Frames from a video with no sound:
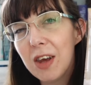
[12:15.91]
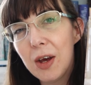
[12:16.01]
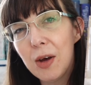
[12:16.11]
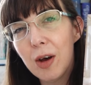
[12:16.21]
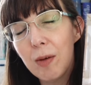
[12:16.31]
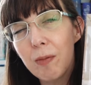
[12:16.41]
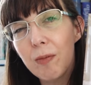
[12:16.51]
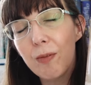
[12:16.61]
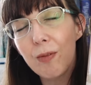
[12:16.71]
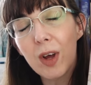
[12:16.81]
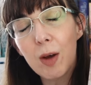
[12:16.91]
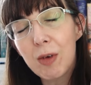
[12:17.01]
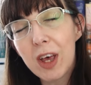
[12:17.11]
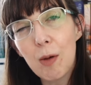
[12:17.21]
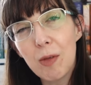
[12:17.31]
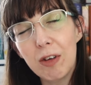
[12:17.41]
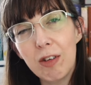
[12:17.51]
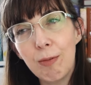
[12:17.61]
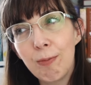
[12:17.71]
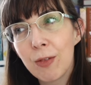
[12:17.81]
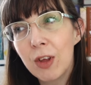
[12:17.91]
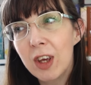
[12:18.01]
I'm a cat person.